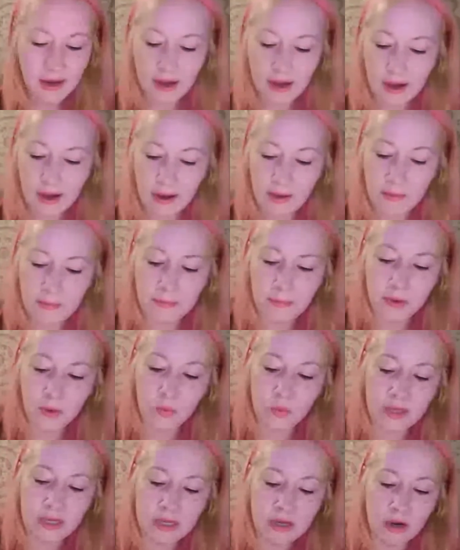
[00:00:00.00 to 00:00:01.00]
But
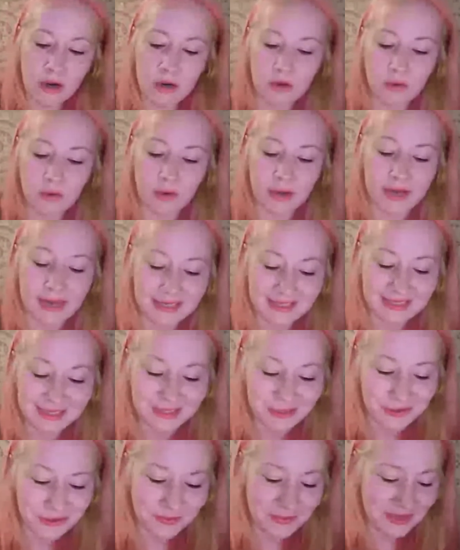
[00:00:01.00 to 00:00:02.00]
we are going to
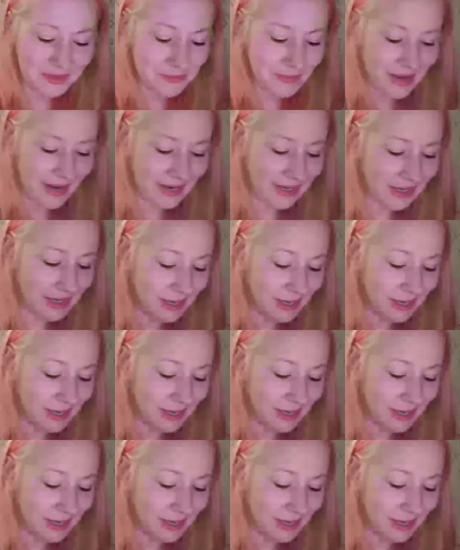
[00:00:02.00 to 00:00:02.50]
be making